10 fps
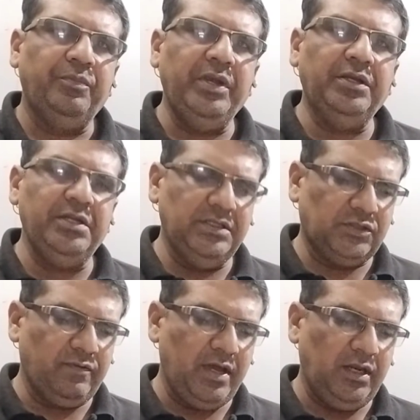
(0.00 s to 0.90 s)
Pt
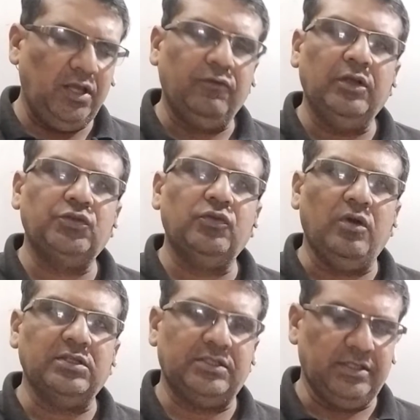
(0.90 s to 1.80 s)
square equal to
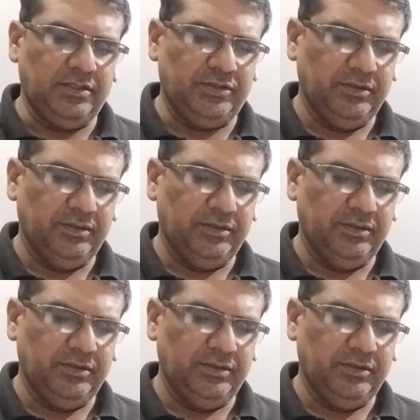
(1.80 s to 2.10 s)
constant.